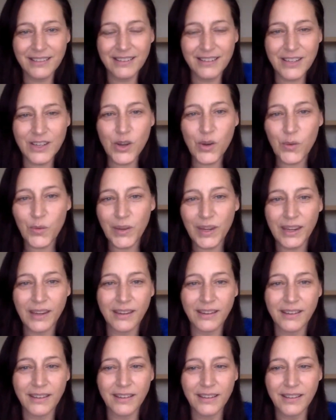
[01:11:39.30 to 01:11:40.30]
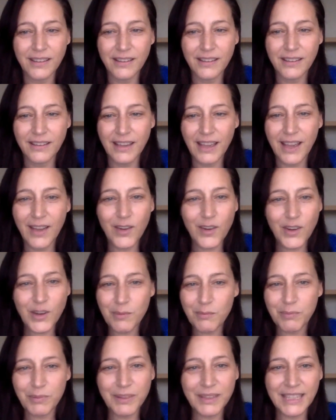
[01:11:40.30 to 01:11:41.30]
knowing how to
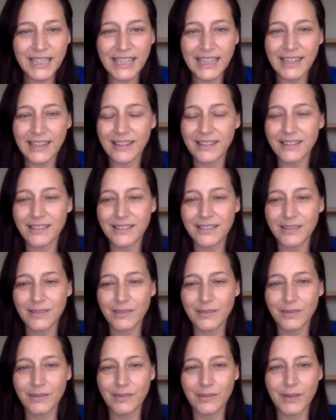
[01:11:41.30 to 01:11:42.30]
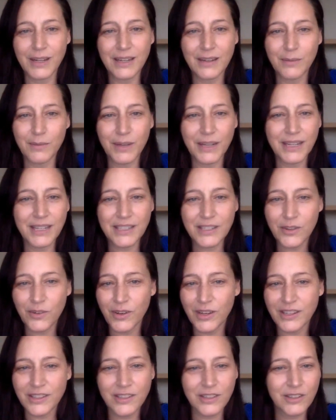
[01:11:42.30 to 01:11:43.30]
complete it, what what it's
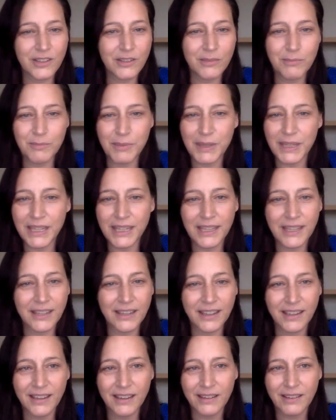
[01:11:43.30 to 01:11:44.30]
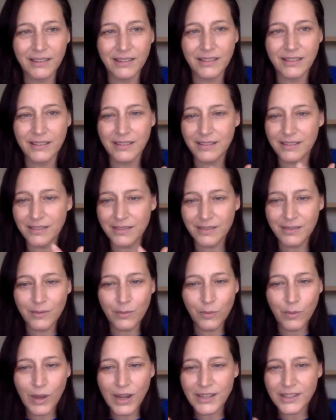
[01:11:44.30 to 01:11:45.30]
going to be, and
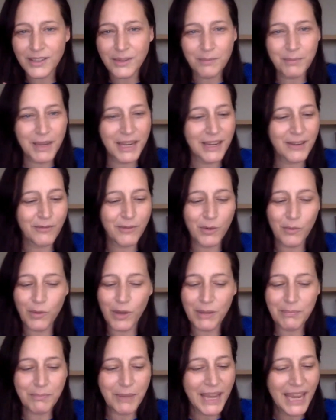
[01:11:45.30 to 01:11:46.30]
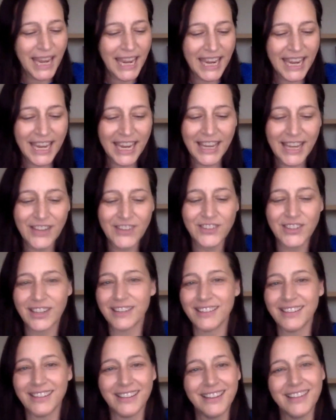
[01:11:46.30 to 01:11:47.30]
what to make for what page
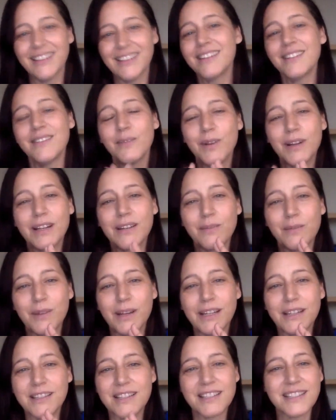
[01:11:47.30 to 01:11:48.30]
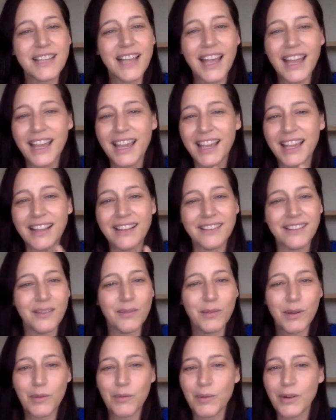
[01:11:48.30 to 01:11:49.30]
and what what designs
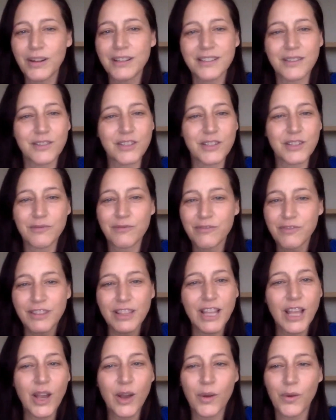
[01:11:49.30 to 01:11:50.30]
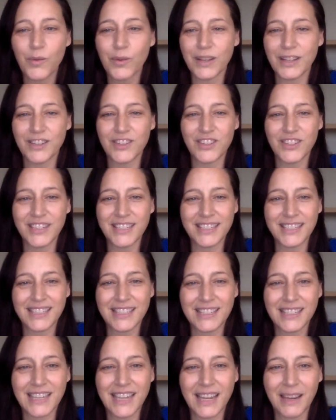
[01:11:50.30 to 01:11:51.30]
and what words are just flow in
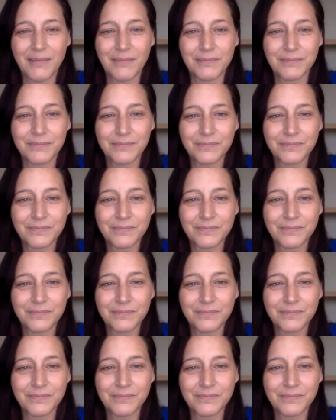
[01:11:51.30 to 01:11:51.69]
Jesus' name.